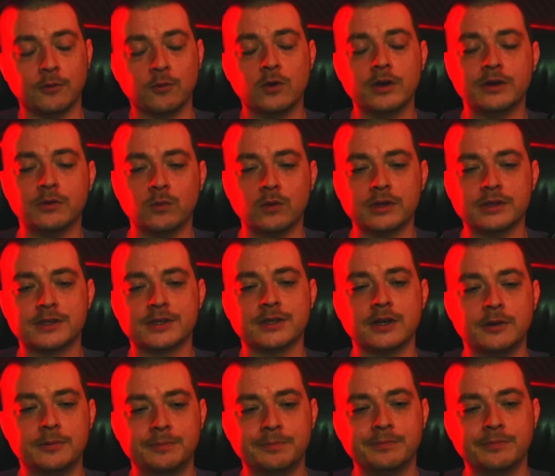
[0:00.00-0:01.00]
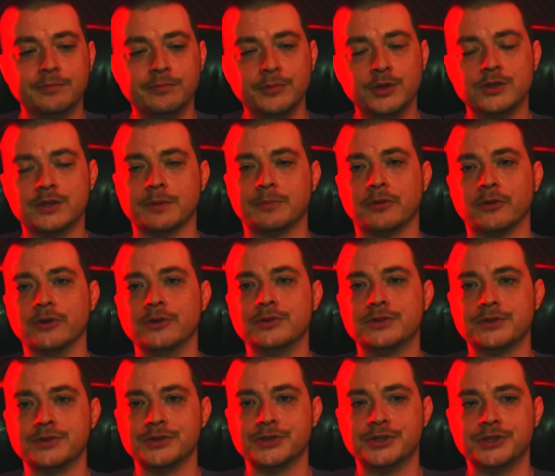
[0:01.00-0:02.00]
what some music
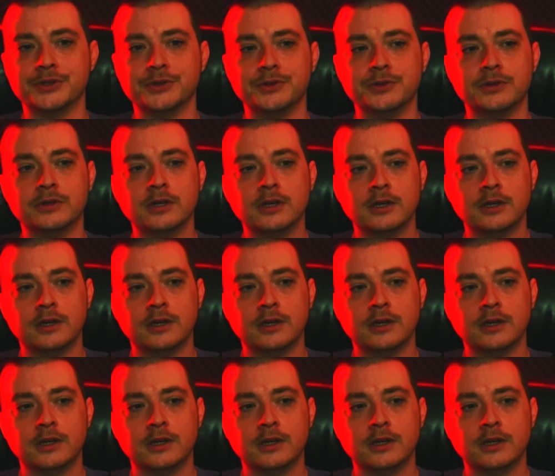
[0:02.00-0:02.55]
producers do,